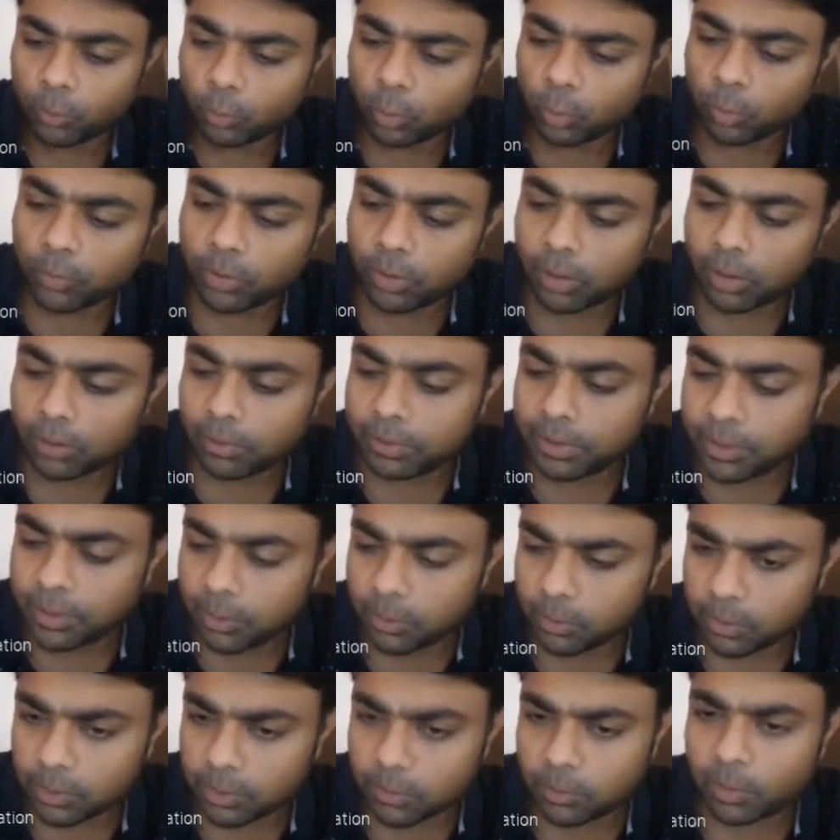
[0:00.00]
The overall
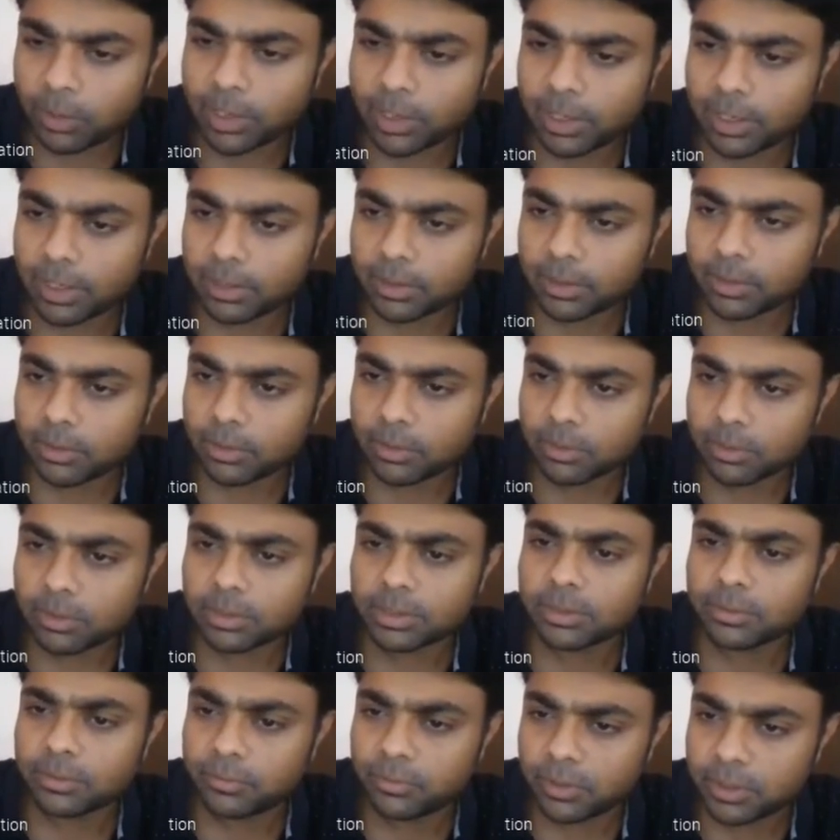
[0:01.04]
window is 1 lakh
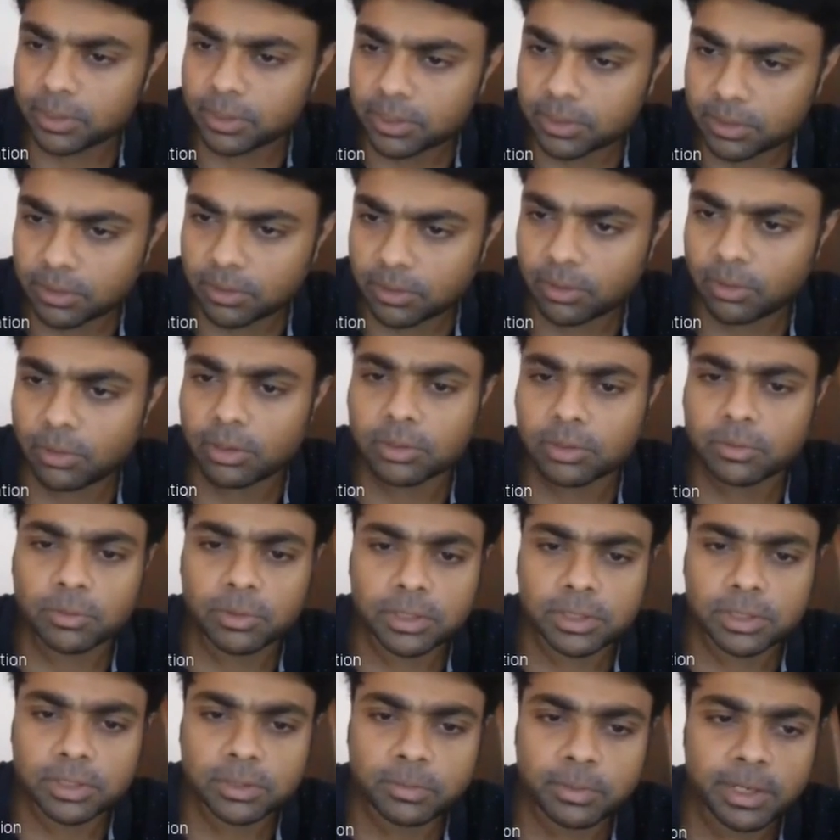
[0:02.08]
crore. The first
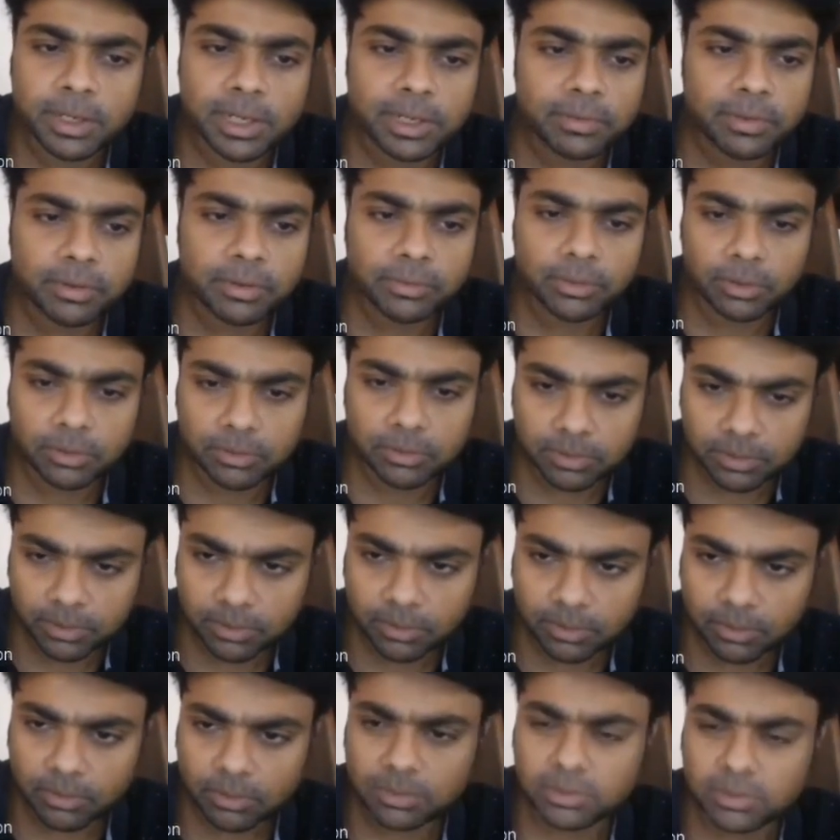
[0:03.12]
lot was
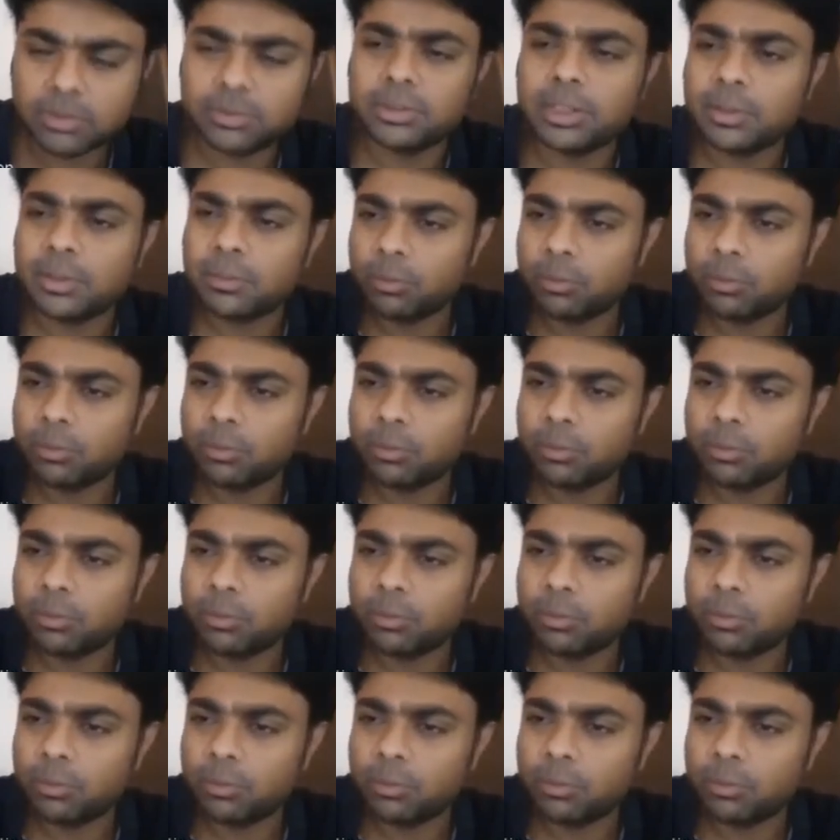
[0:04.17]
25,000 crore.